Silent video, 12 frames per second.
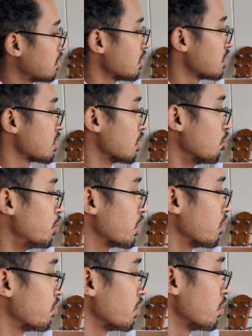It's a little bit
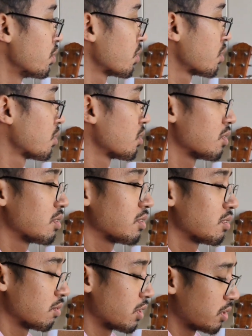confusing,
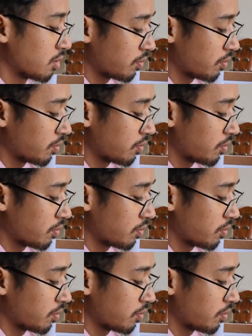right?